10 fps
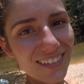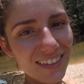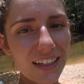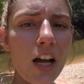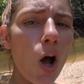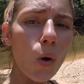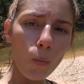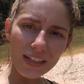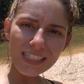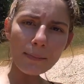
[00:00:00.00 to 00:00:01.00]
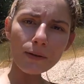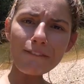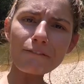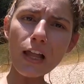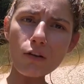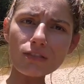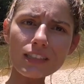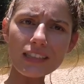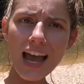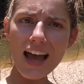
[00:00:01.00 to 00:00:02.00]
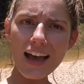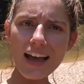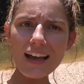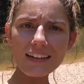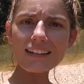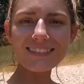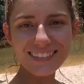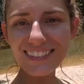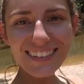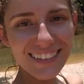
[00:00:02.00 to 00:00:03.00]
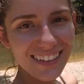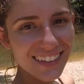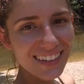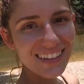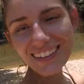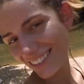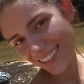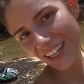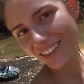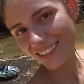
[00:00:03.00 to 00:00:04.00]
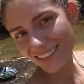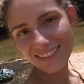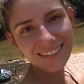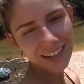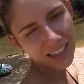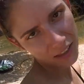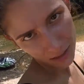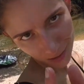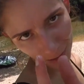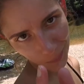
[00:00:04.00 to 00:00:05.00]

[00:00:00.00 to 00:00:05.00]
are we doing? What's up, everyone? Floating today. Are you drunk? No. Damn. Here's